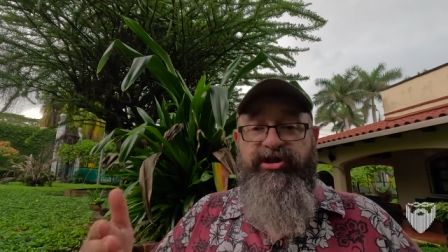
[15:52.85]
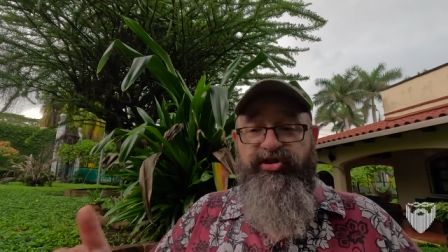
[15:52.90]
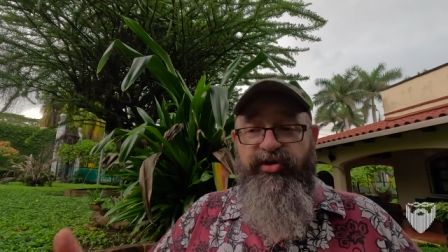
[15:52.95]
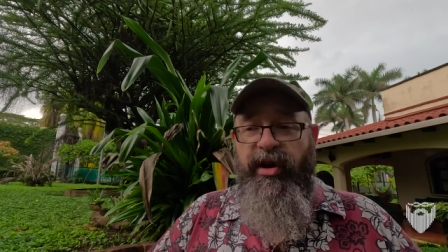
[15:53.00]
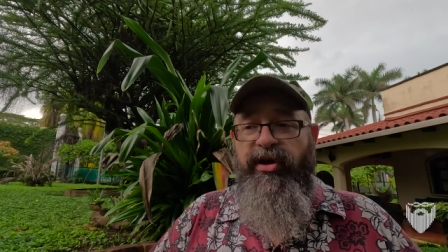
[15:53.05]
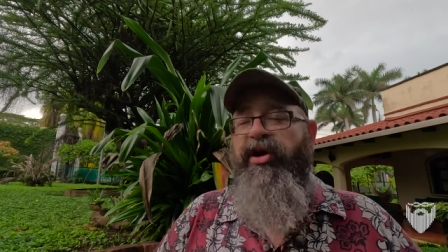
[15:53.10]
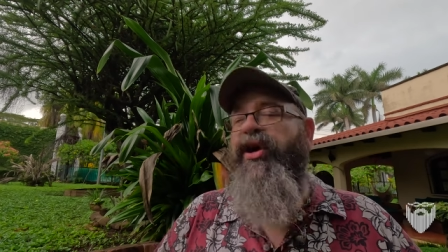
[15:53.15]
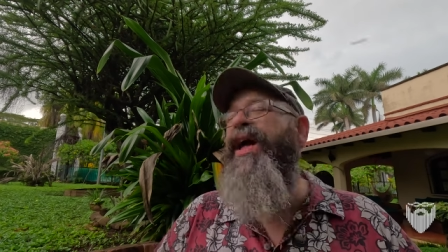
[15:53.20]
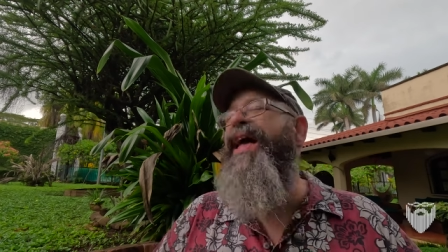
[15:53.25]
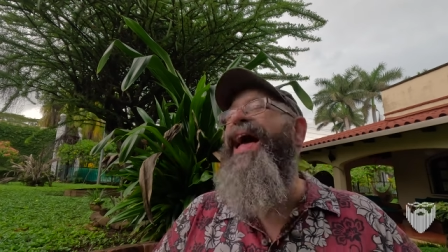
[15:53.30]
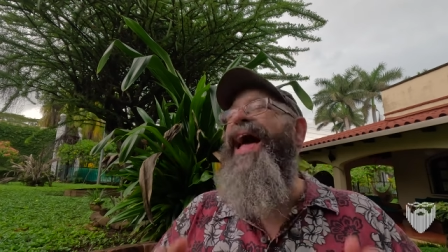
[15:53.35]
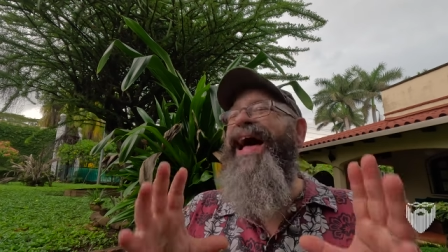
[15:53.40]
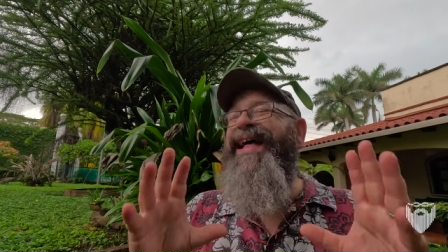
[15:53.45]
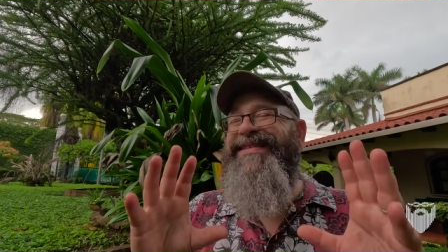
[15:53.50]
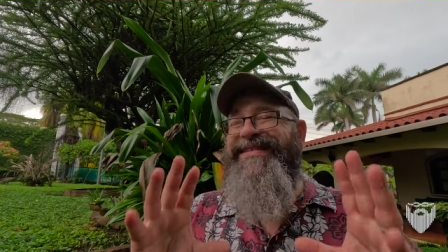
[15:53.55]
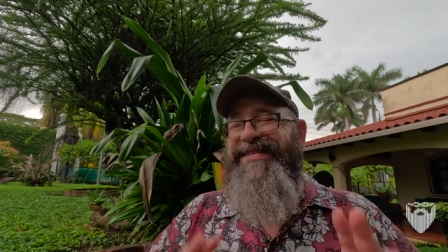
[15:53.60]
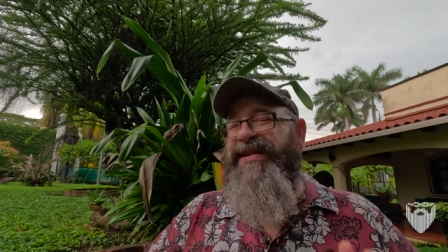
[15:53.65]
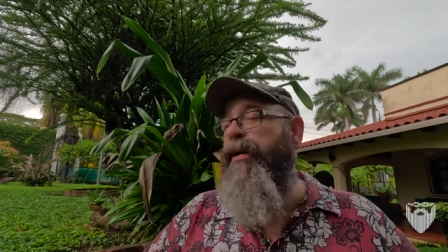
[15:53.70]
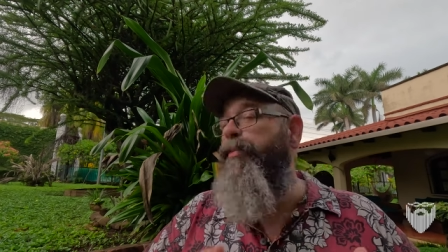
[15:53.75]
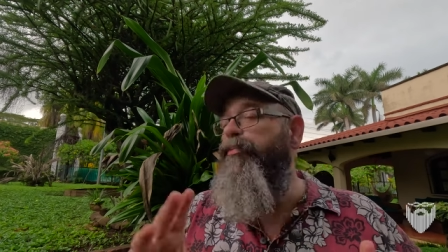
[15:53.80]
struggle.
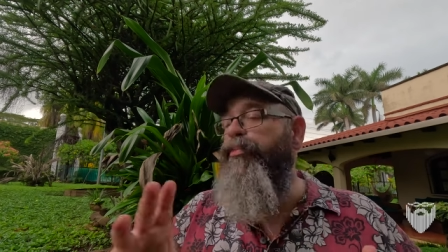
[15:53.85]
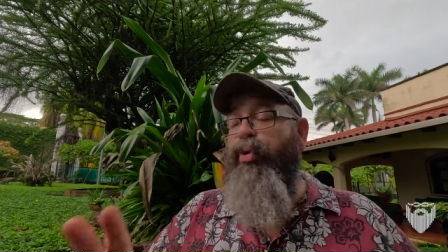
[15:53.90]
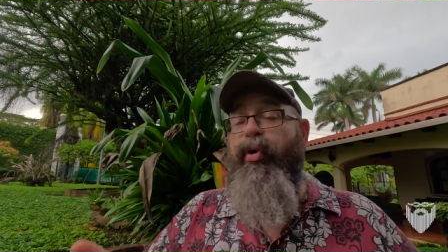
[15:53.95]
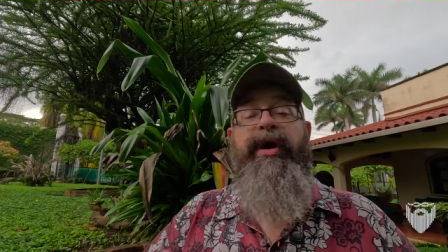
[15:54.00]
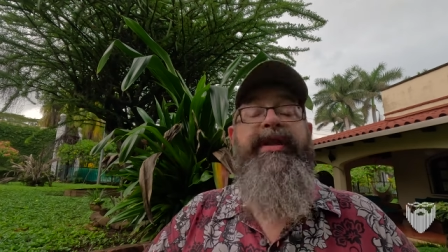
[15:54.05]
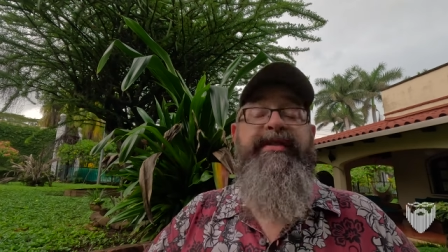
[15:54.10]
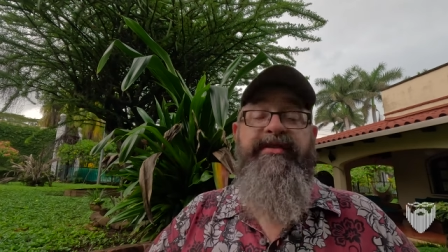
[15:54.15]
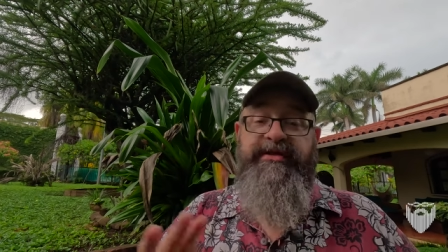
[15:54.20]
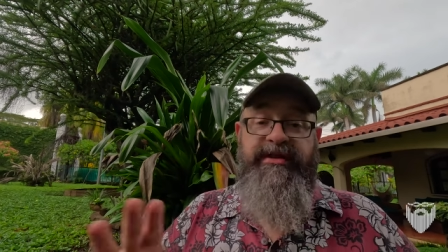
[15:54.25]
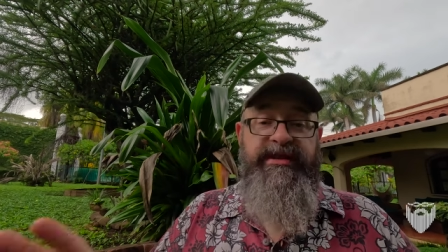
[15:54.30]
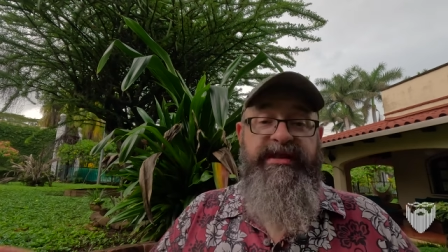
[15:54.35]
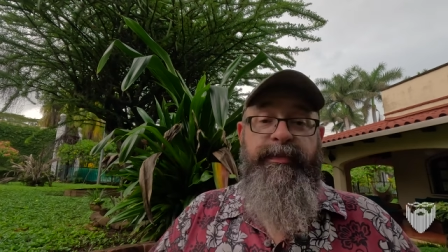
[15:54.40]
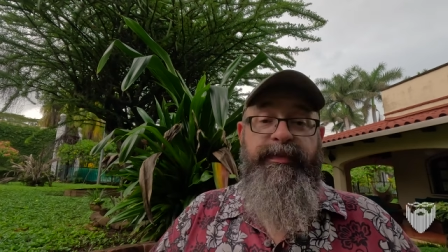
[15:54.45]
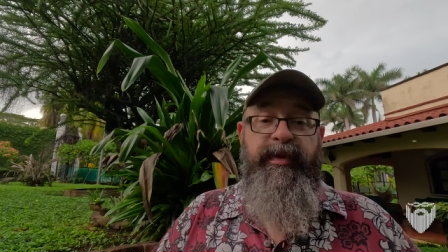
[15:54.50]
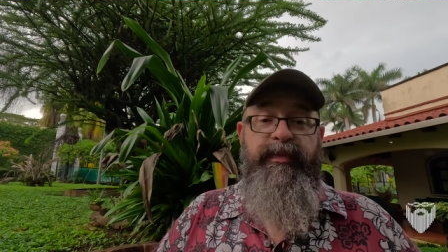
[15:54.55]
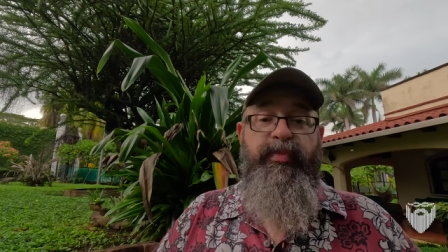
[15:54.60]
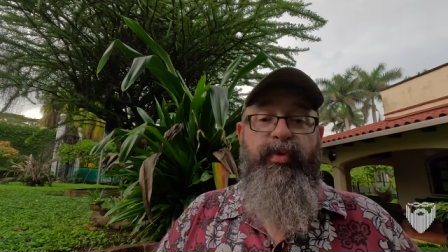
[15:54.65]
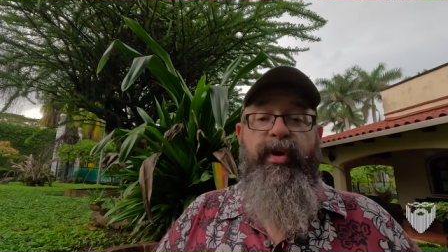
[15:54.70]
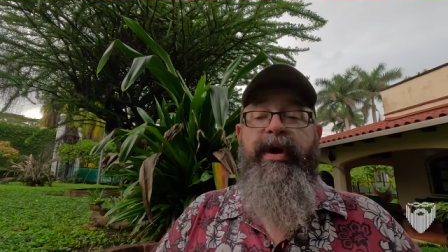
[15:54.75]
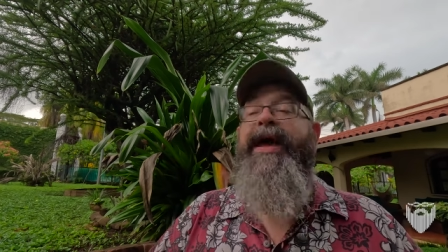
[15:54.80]
At some point, there's a
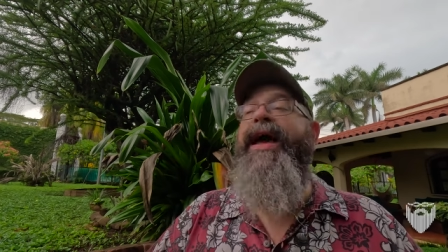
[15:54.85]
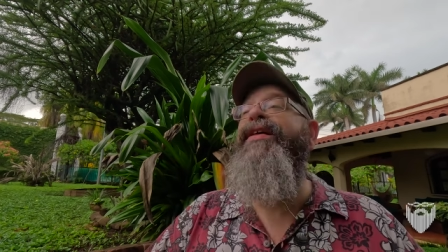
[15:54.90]
tipping point,